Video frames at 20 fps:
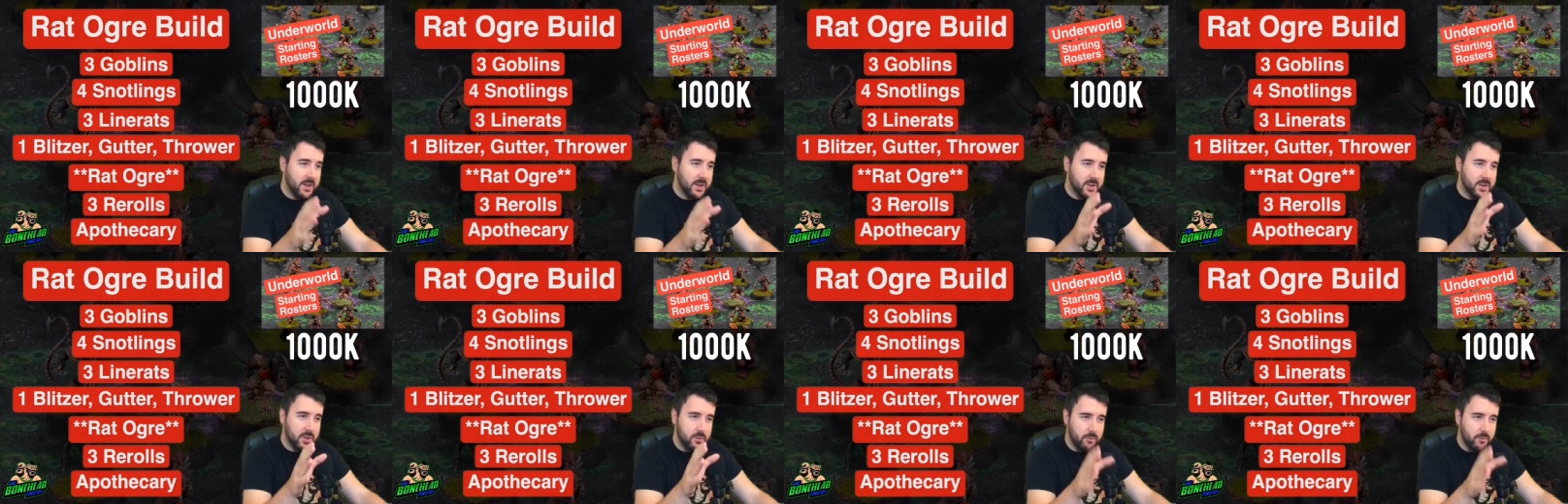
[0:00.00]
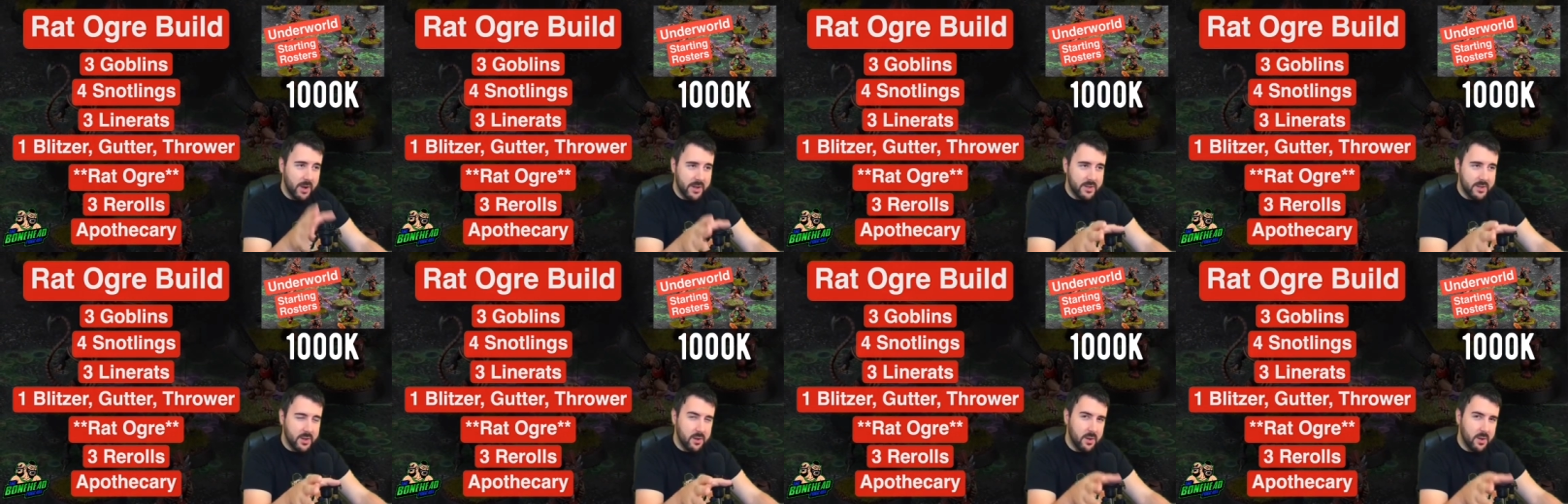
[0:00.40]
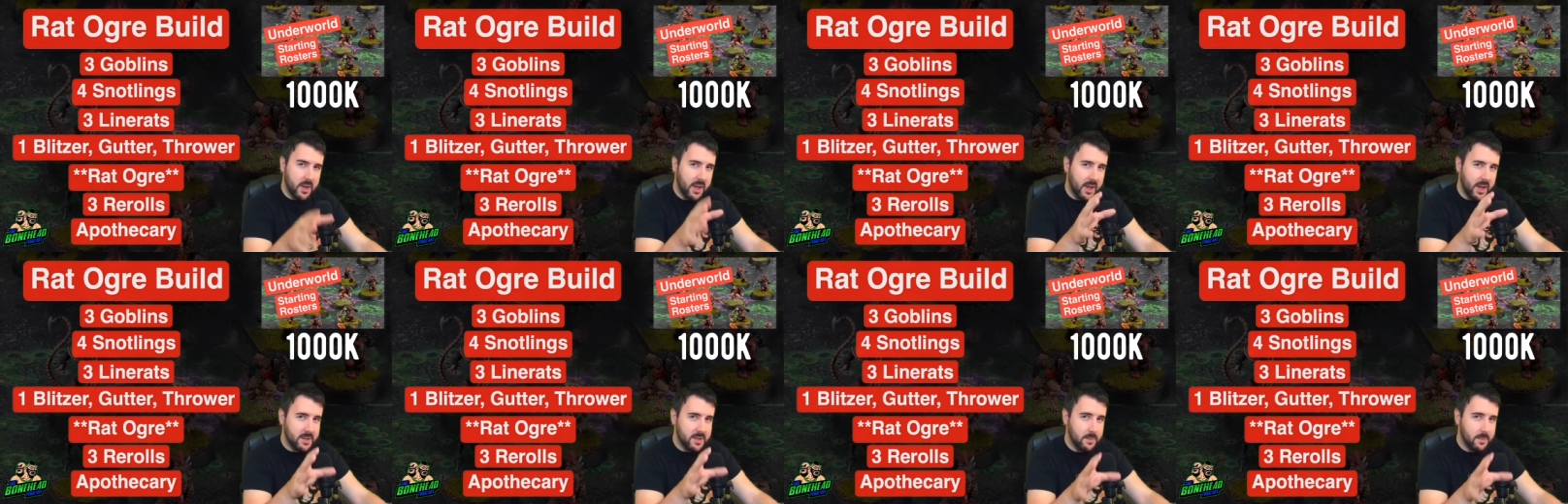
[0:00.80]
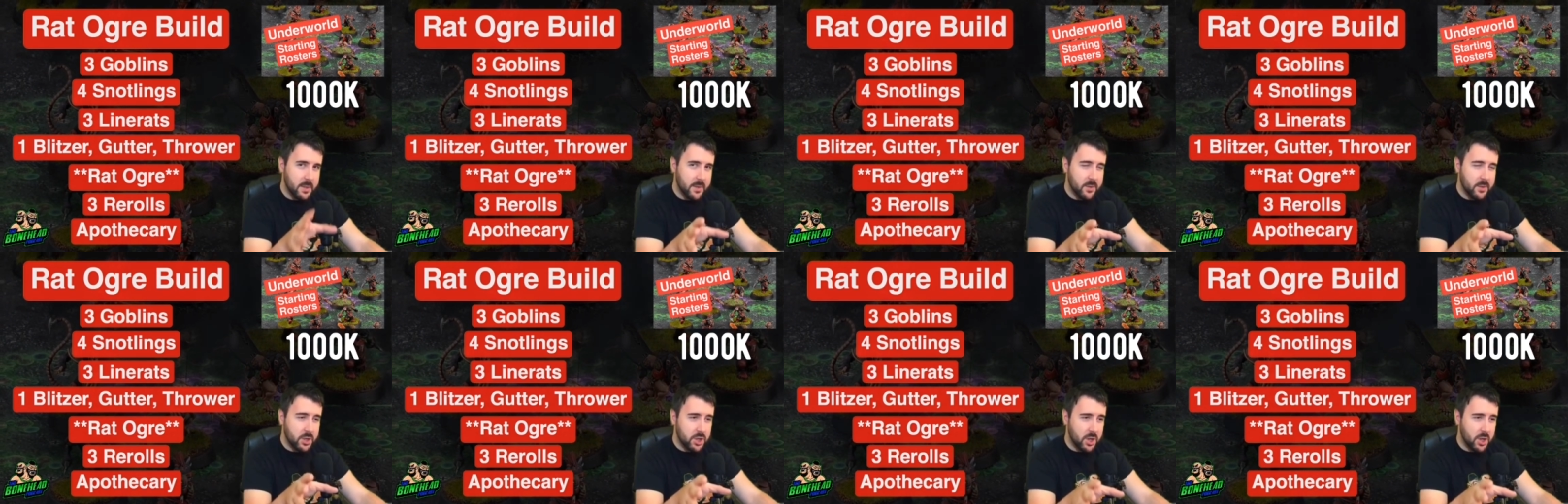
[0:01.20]
So the Rat Ogre has a
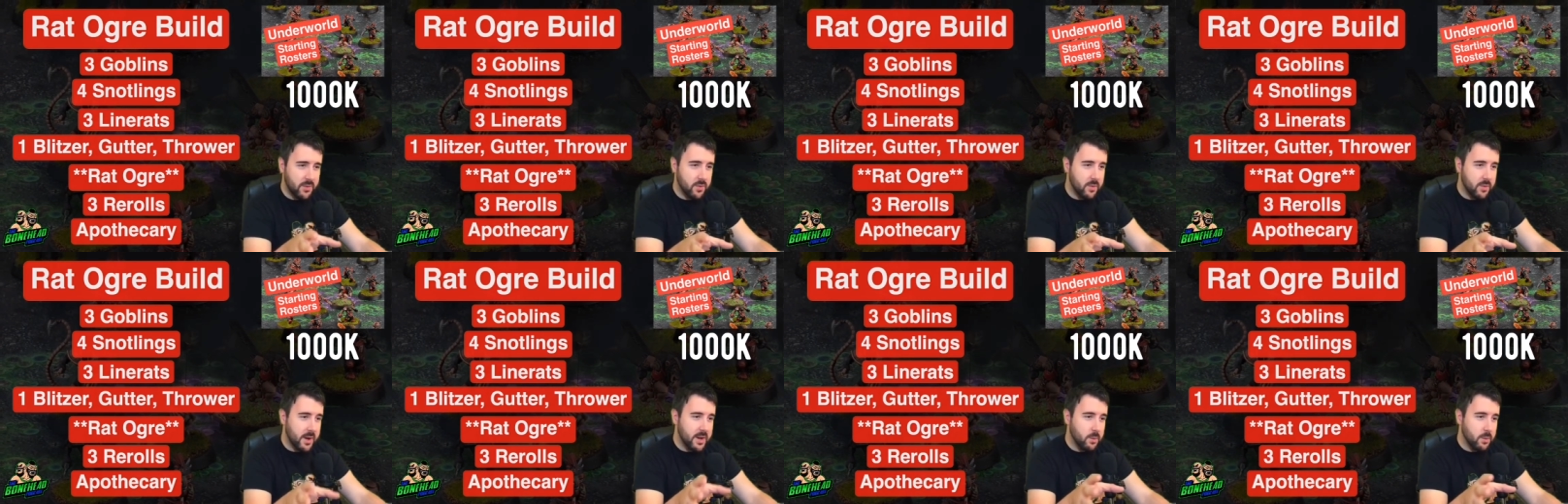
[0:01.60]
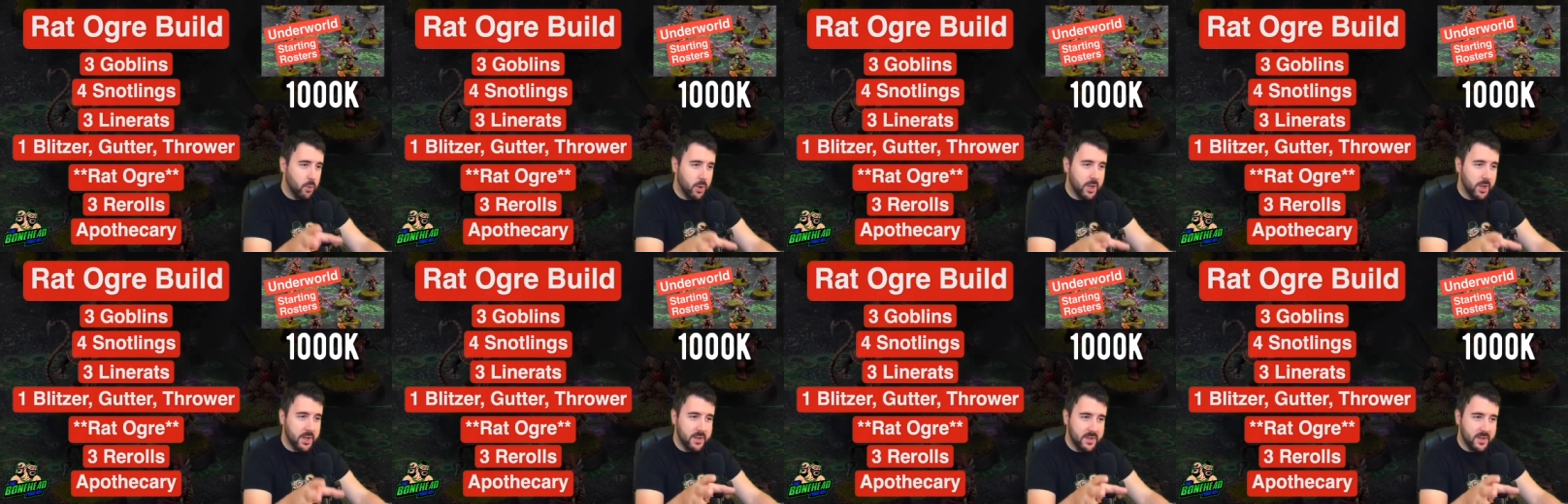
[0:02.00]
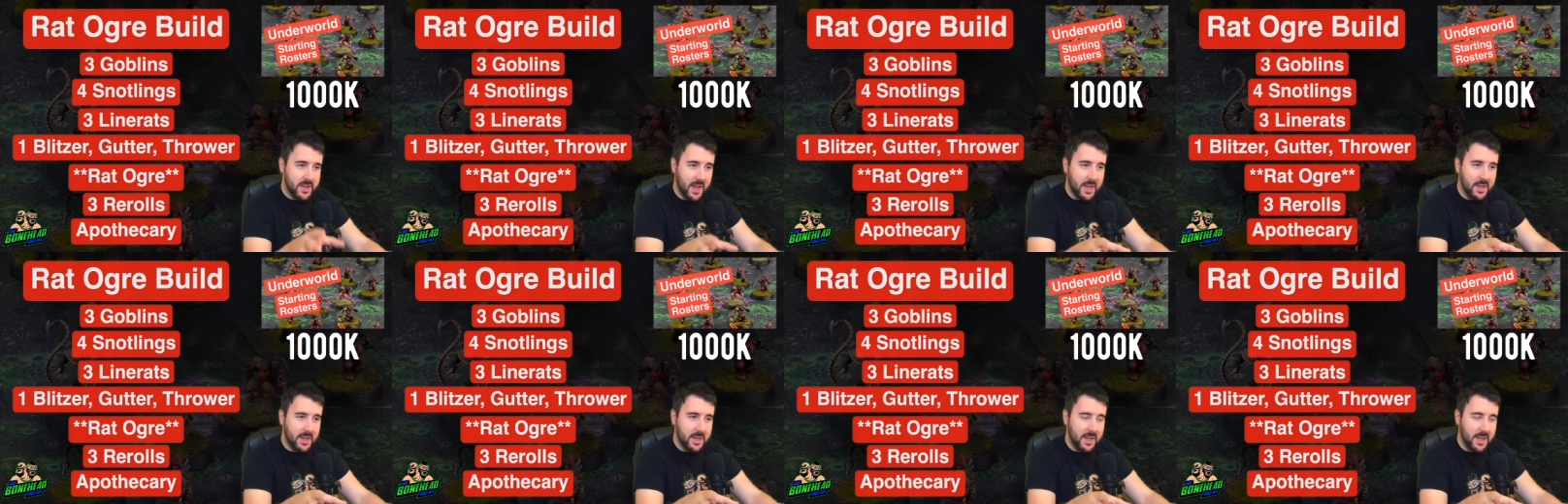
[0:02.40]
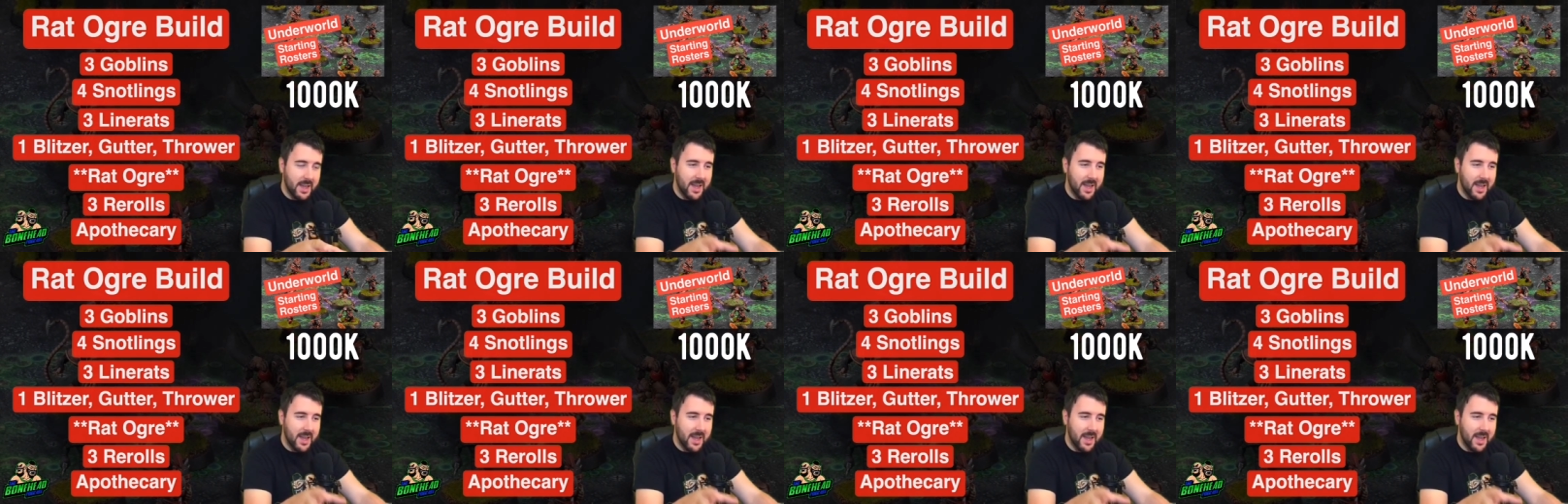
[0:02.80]
bit of a shuffle around in what you can take.